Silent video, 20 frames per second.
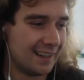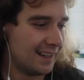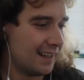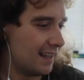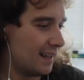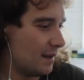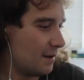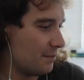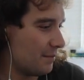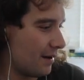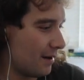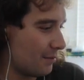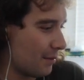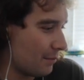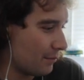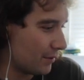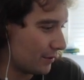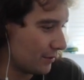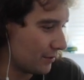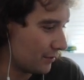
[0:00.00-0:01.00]
I
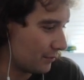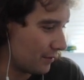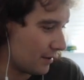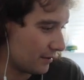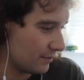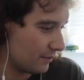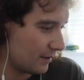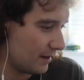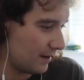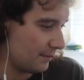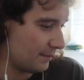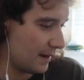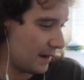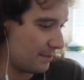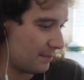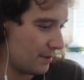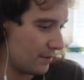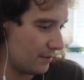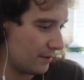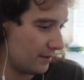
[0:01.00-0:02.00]
remember another one where my
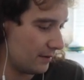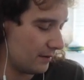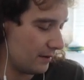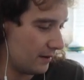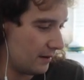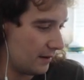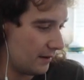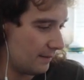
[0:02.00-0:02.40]
opponent,